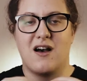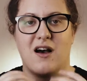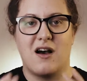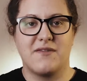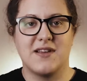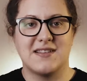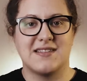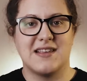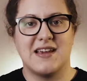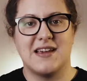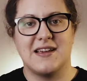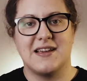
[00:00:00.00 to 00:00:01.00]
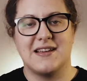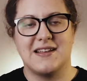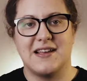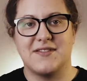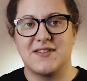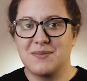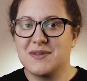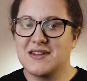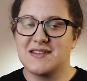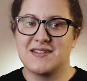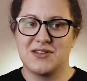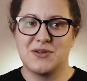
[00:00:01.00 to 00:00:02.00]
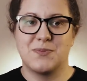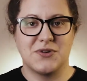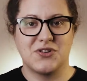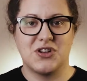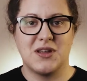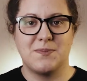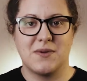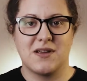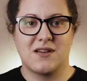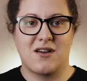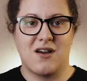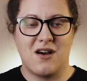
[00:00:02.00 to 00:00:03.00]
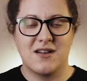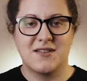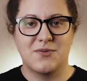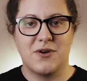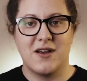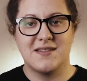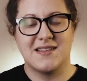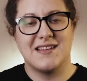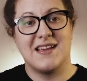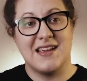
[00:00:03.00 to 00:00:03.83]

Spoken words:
Obviously, if something is super cheap cost-wise,